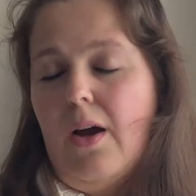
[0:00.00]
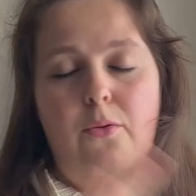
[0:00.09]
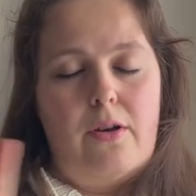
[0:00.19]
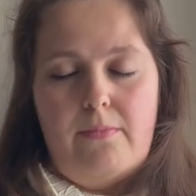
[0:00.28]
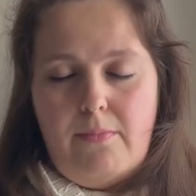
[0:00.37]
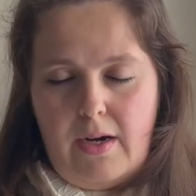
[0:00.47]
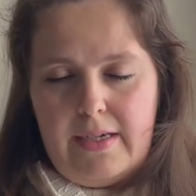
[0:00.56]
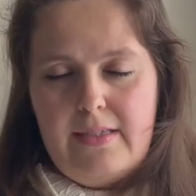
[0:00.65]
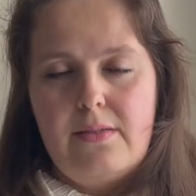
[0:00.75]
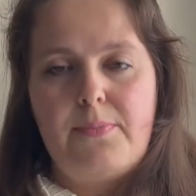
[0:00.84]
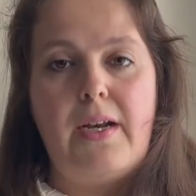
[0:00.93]
wouldn't
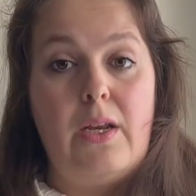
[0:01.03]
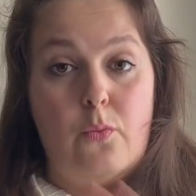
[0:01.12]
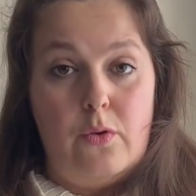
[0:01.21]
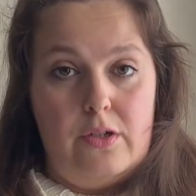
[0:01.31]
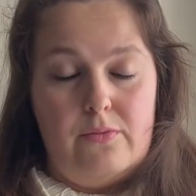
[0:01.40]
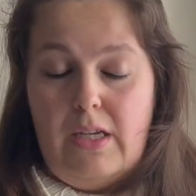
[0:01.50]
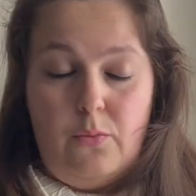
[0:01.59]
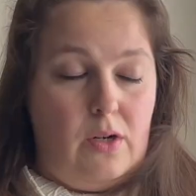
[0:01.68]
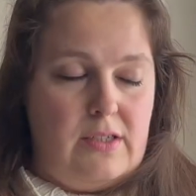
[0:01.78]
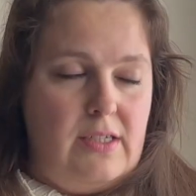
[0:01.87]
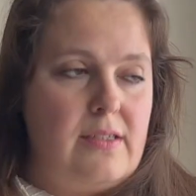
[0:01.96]
mind, but it
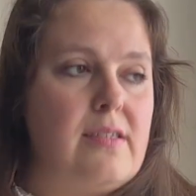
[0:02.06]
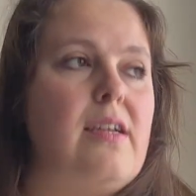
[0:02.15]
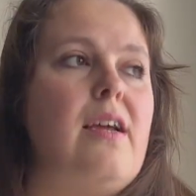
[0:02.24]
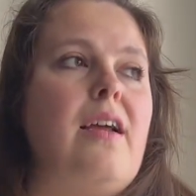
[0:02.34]
wasn't.